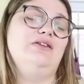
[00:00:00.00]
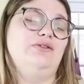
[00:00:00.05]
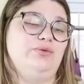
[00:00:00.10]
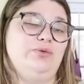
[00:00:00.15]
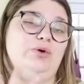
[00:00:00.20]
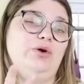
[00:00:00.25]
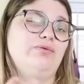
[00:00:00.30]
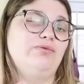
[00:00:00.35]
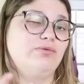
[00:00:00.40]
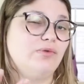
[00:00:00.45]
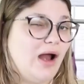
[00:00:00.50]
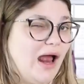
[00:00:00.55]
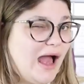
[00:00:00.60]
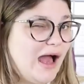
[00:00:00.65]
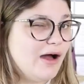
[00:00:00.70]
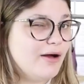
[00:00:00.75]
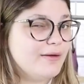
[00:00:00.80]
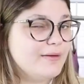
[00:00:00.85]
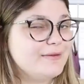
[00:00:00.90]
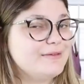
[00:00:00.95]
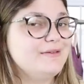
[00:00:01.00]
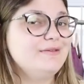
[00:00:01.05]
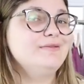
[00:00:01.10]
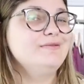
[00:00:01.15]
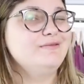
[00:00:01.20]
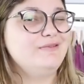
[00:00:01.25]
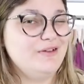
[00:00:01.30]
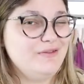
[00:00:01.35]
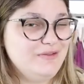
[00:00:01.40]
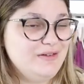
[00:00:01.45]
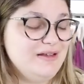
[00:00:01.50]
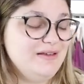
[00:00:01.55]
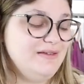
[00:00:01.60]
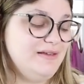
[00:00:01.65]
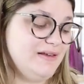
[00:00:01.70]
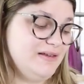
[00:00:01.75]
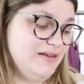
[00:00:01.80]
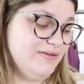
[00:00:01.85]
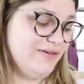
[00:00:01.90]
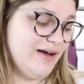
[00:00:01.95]
this for around $50,
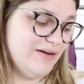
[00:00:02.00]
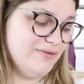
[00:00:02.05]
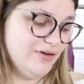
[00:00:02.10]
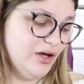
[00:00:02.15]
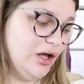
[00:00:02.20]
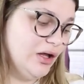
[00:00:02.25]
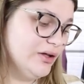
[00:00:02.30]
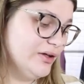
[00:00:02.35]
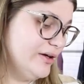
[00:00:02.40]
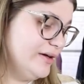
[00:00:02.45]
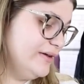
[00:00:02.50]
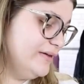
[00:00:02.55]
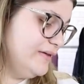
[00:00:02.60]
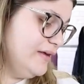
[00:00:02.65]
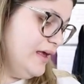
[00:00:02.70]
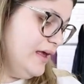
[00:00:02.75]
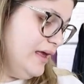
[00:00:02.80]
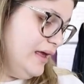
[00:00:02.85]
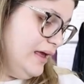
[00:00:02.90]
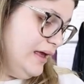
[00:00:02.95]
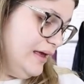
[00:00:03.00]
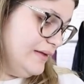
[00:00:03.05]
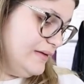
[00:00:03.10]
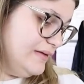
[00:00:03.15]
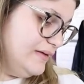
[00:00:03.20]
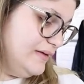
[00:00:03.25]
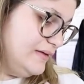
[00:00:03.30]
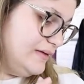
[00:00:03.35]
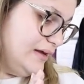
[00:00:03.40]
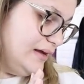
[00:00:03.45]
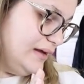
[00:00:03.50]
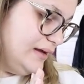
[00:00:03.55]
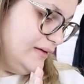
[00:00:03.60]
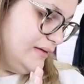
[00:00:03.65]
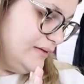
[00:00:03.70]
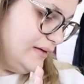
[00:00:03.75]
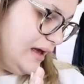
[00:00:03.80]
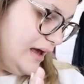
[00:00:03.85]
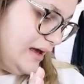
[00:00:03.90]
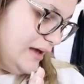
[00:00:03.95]
$65. And this is in a
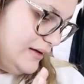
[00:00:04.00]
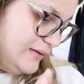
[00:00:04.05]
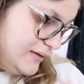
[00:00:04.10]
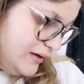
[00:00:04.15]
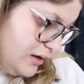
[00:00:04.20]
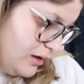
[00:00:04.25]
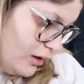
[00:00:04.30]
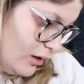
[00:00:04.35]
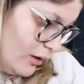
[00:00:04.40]
size